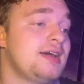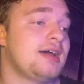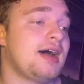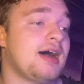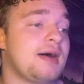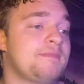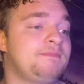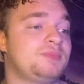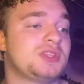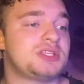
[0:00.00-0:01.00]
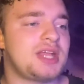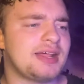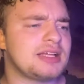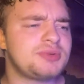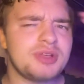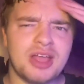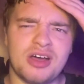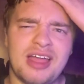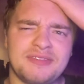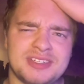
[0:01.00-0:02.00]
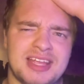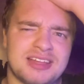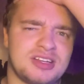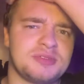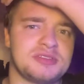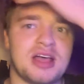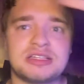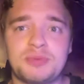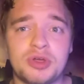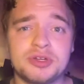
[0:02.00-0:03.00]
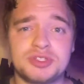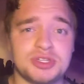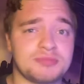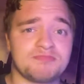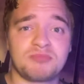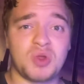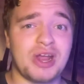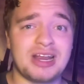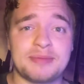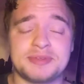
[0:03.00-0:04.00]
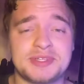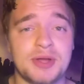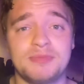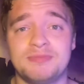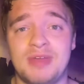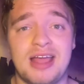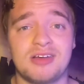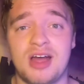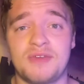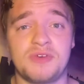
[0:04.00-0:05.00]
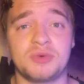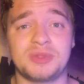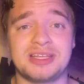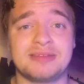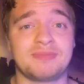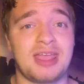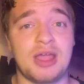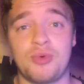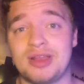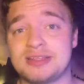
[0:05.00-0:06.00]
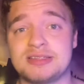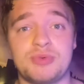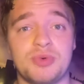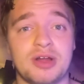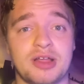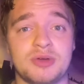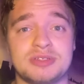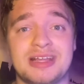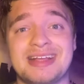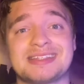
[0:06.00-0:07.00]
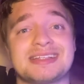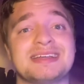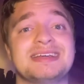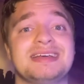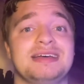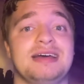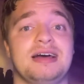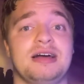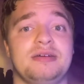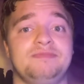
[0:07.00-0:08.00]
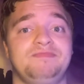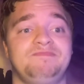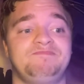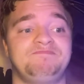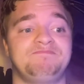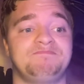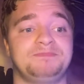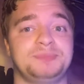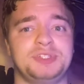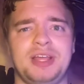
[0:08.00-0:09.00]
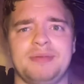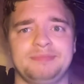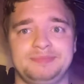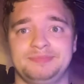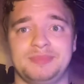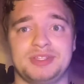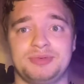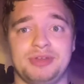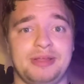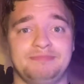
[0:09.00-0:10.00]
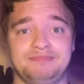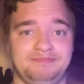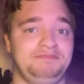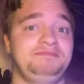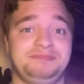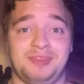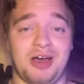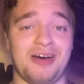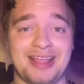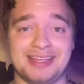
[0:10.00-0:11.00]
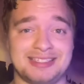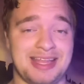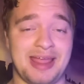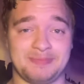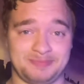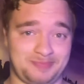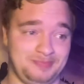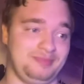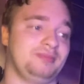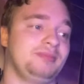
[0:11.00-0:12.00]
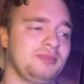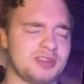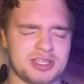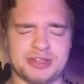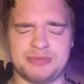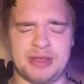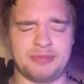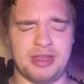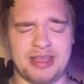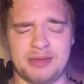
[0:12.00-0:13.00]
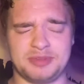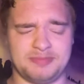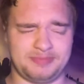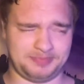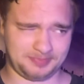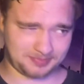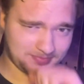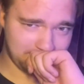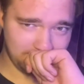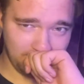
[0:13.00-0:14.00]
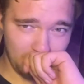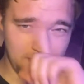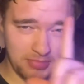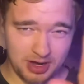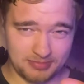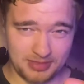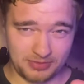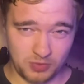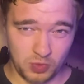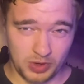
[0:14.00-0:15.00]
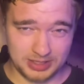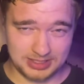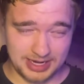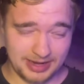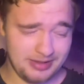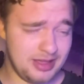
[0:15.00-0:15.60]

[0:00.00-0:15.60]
So yeah, that's really all I have to say in terms of non-spoilers. Just great episode. Had a lot of fun with it. Can't wait to see where it goes next. So yeah, that's really all I can say. Excuse me, hiccups. Pardon me. 1 second.